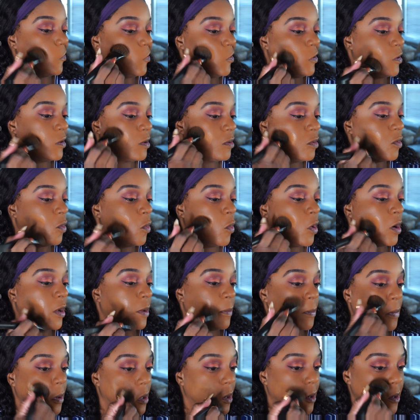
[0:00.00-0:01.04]
Yeah,
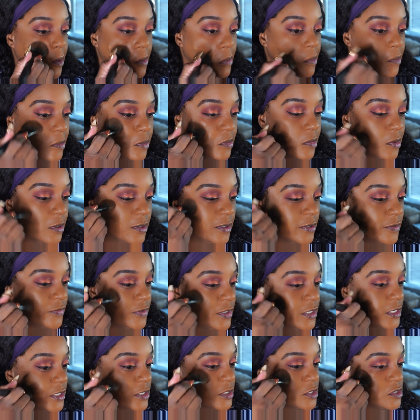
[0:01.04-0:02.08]
one pump of
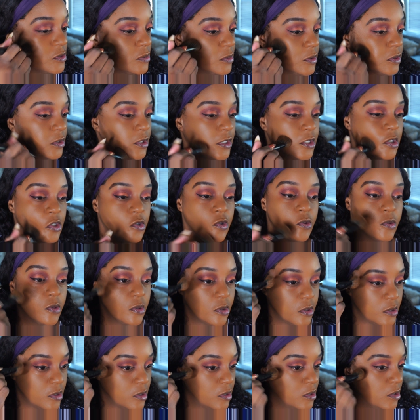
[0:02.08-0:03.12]
each will get you
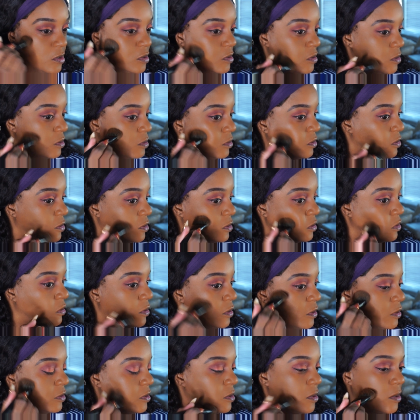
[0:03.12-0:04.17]

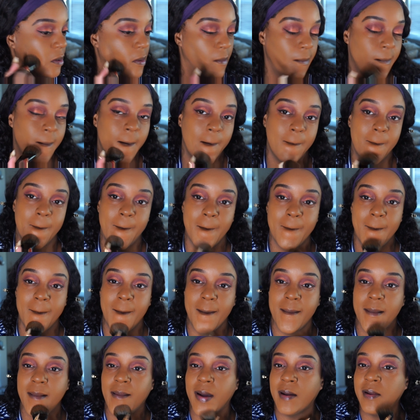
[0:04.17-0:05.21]
good
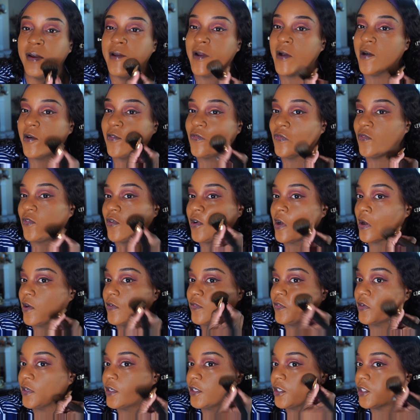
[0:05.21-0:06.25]
enough
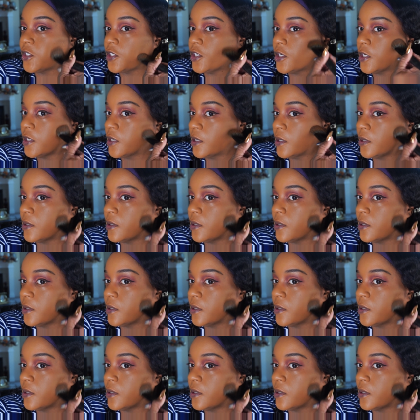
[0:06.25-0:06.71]
coverage.